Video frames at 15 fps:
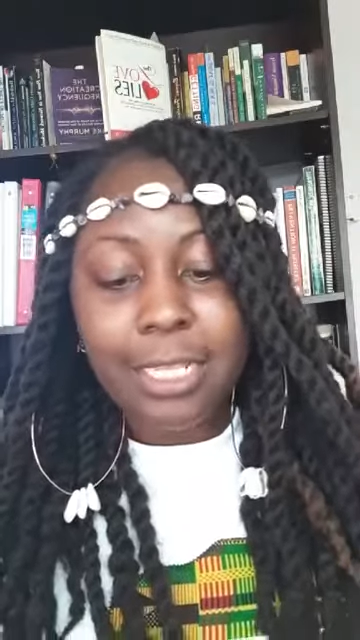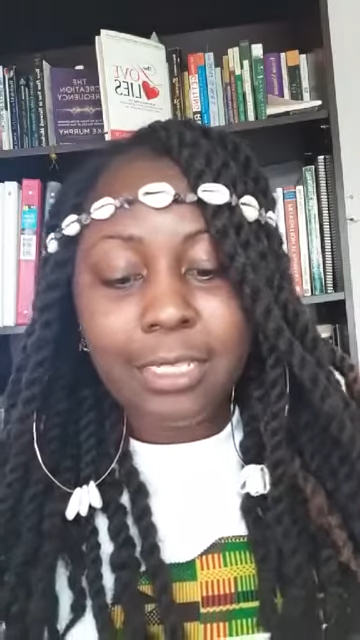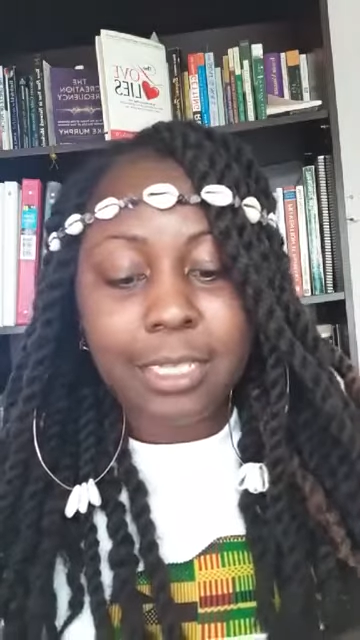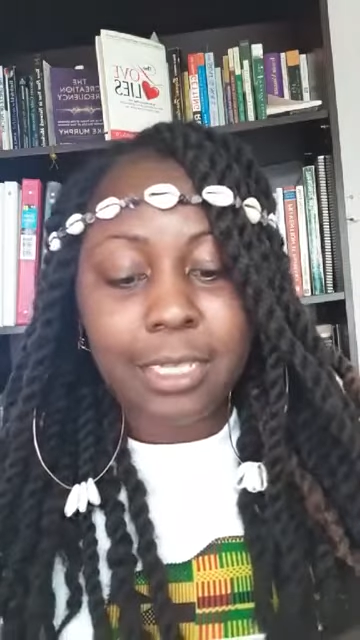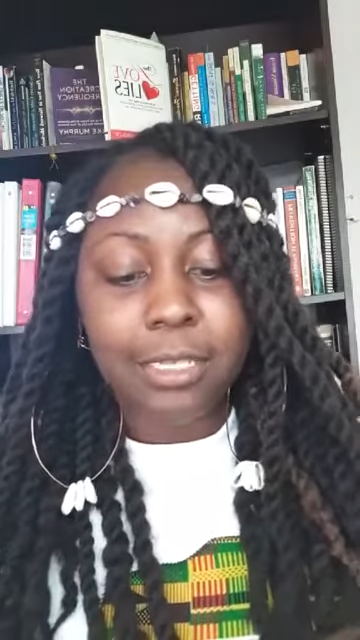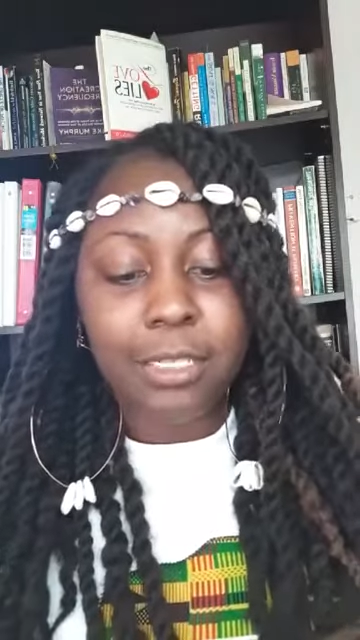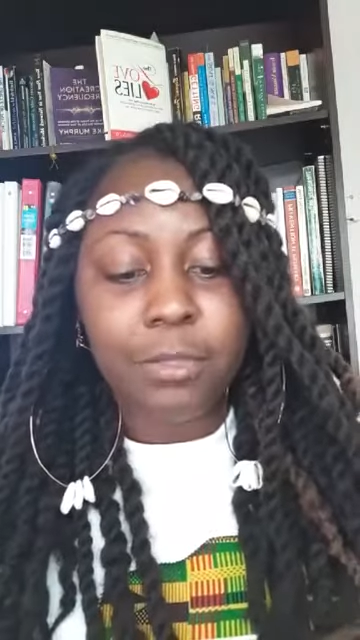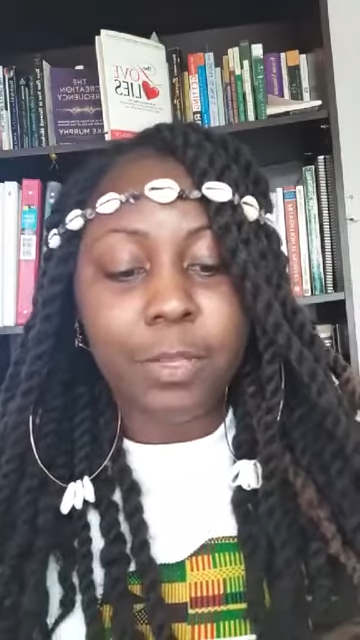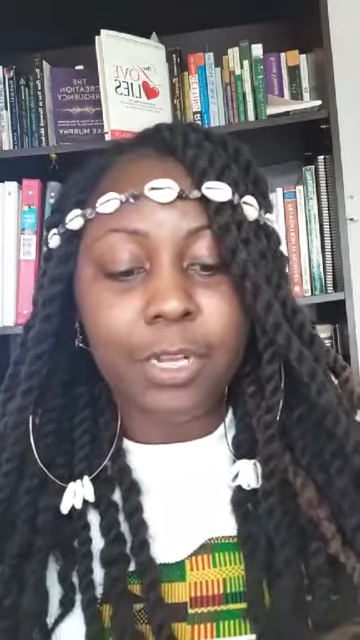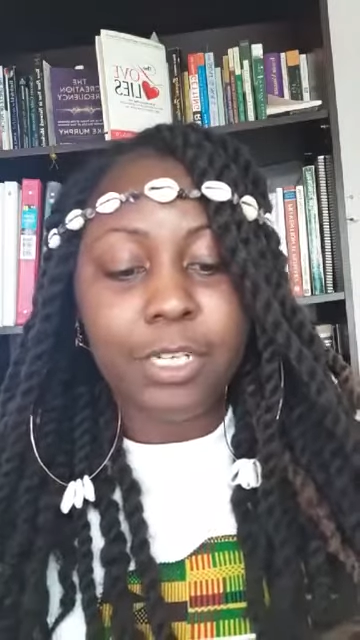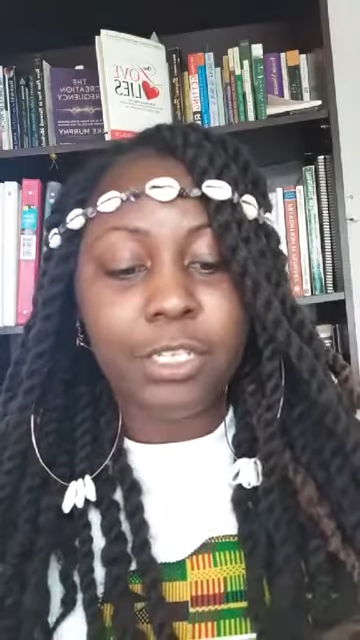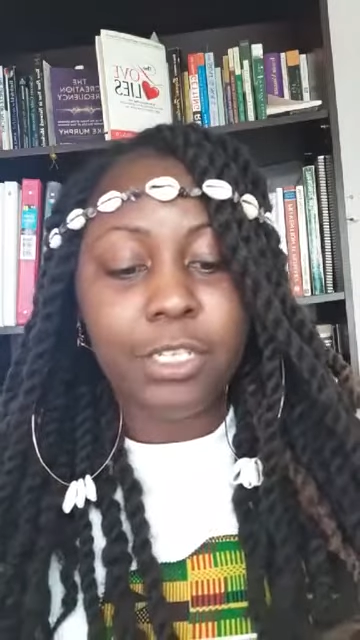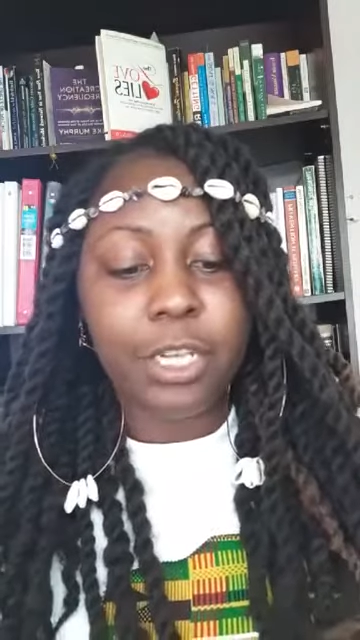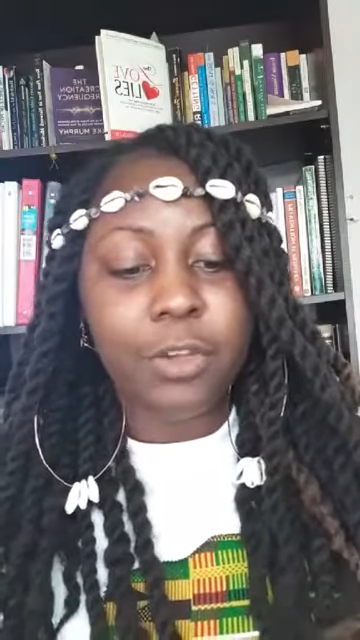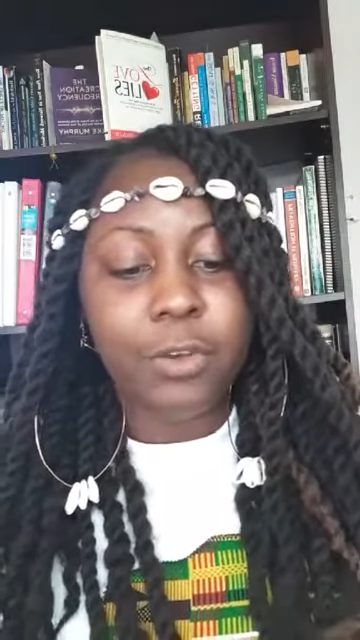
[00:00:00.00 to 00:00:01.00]
So I just want to
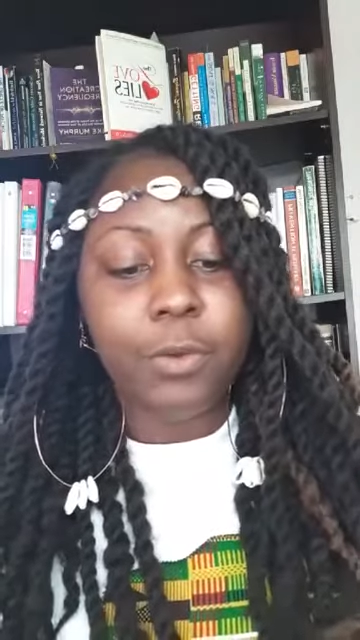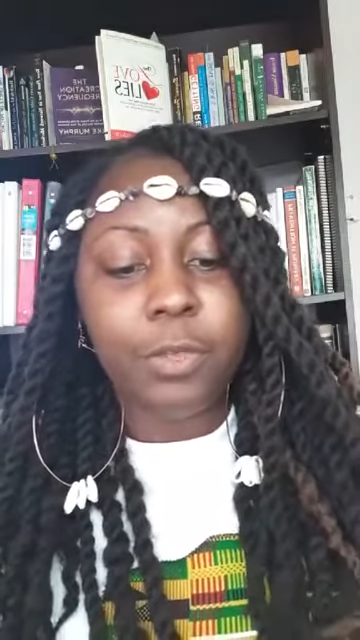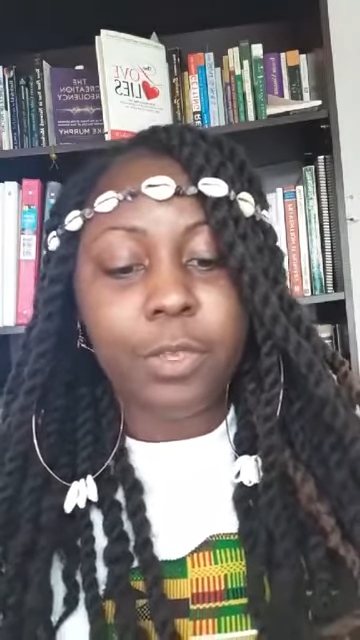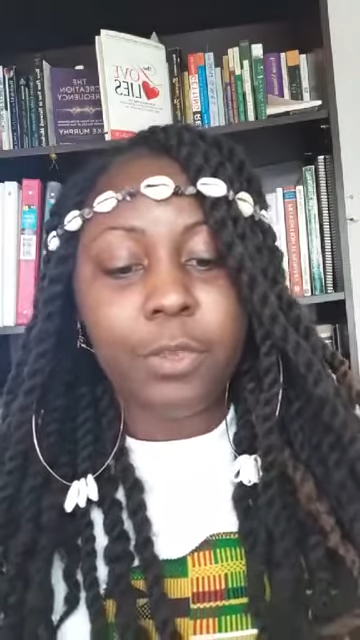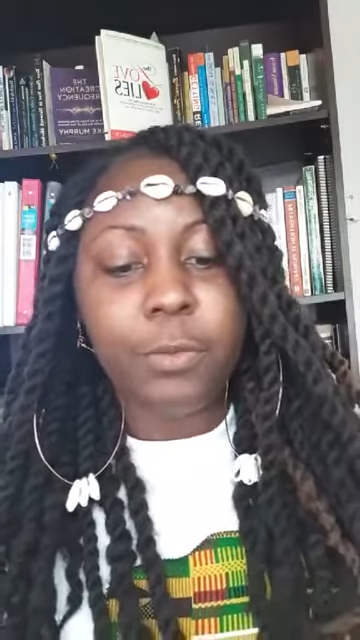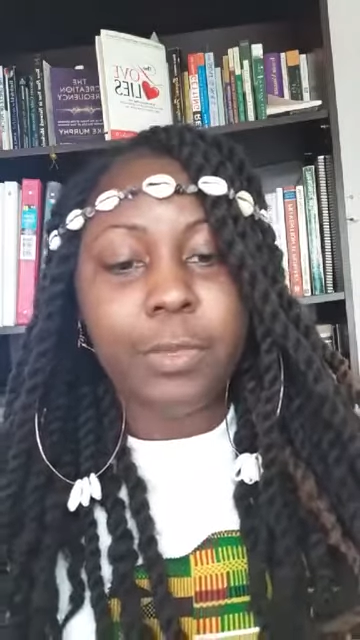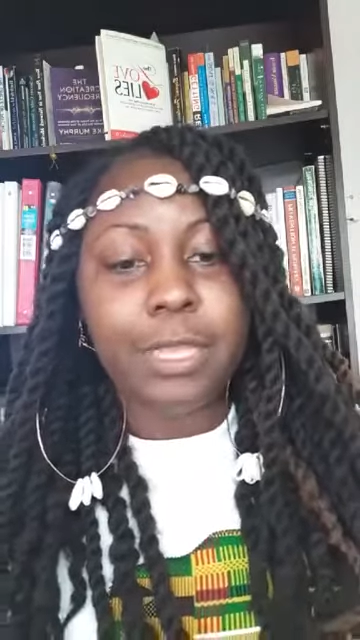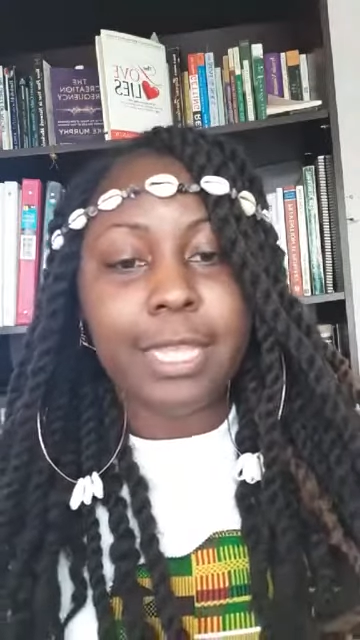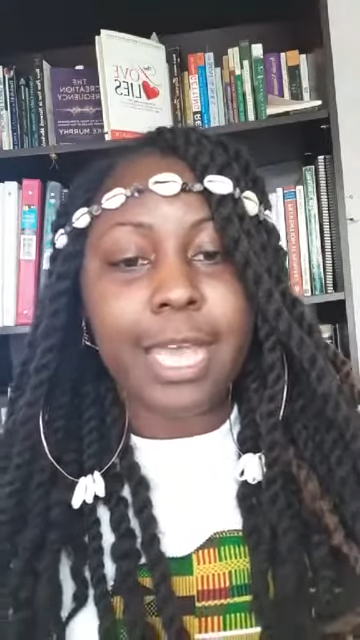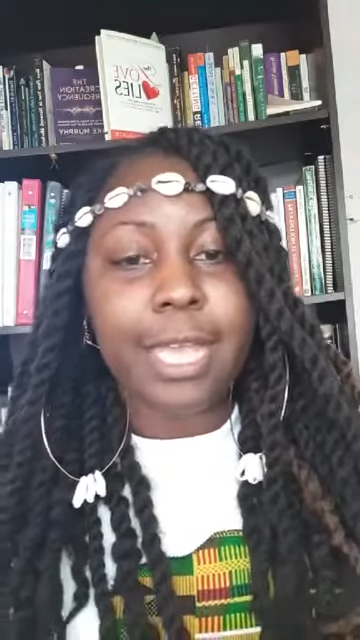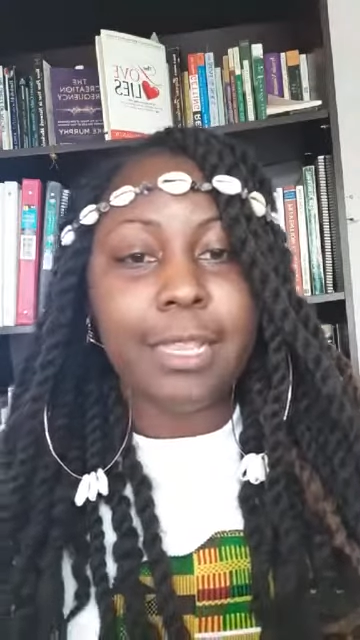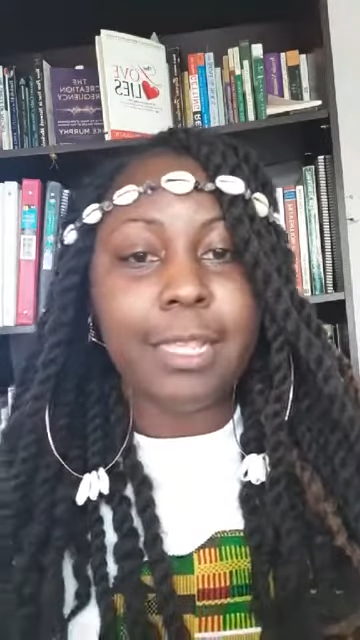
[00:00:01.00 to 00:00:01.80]
show you what that